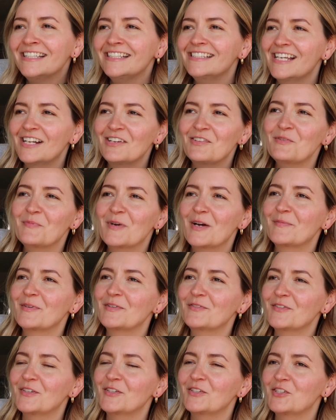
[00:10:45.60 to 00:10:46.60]
Telling you about my
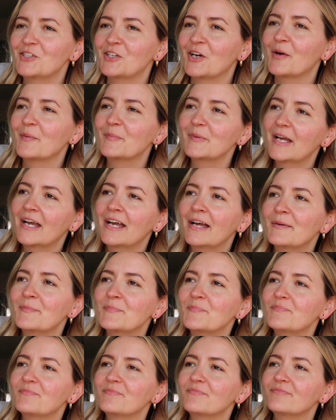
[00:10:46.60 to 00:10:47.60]
food shop.
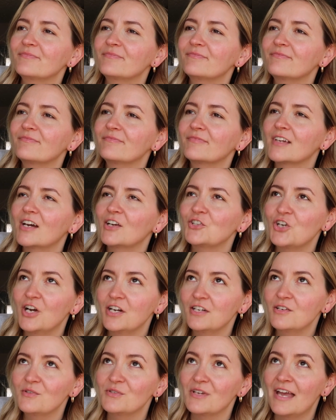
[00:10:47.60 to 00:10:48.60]
I try
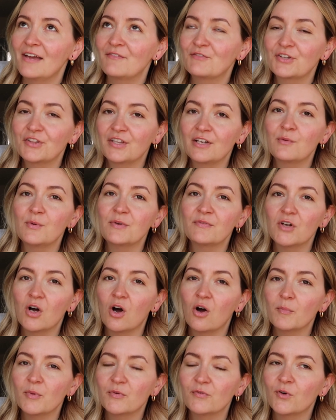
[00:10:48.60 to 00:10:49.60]
and use everything we've
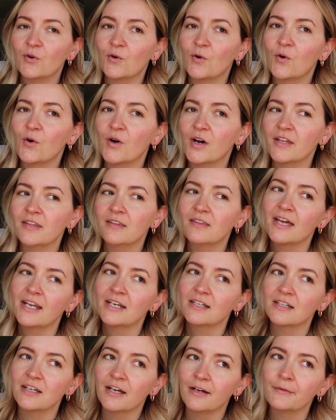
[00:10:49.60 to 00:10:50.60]
got before I
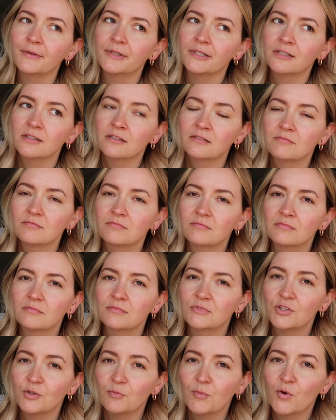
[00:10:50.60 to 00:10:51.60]
then go and
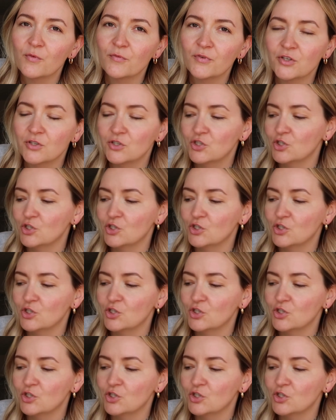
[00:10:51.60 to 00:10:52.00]
do more food